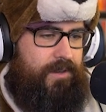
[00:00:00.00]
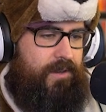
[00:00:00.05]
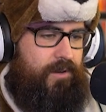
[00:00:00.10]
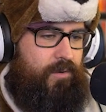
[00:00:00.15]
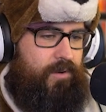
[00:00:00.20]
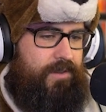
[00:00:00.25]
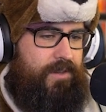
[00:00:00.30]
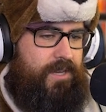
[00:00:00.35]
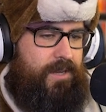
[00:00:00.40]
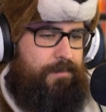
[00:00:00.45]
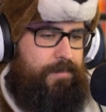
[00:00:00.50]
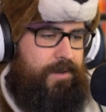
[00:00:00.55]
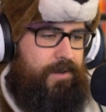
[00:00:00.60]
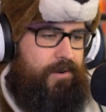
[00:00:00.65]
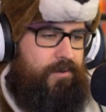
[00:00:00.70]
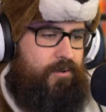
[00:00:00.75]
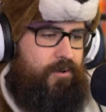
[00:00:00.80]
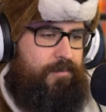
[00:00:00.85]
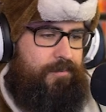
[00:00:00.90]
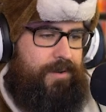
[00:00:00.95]
me. You were in the
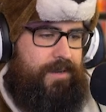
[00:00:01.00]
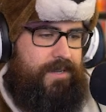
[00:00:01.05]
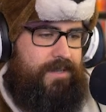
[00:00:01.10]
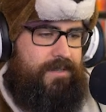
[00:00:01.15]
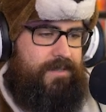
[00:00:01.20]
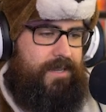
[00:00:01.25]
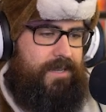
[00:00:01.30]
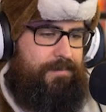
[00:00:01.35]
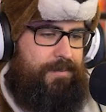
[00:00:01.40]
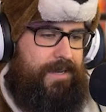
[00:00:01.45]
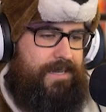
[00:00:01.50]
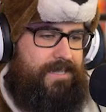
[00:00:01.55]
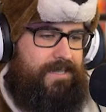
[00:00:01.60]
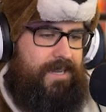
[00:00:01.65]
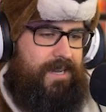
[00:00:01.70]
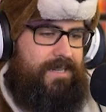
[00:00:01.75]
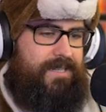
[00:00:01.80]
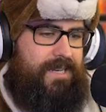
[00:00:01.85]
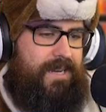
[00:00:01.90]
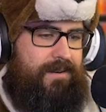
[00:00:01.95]
computer room that past
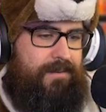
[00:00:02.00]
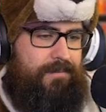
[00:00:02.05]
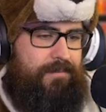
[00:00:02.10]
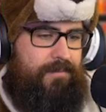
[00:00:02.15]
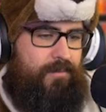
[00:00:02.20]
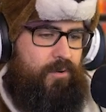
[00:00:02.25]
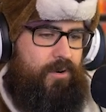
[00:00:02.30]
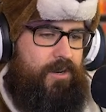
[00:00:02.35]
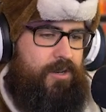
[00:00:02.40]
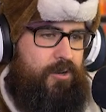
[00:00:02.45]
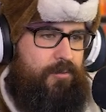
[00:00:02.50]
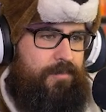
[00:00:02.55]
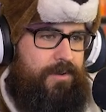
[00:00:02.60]
nighttime, weren't you,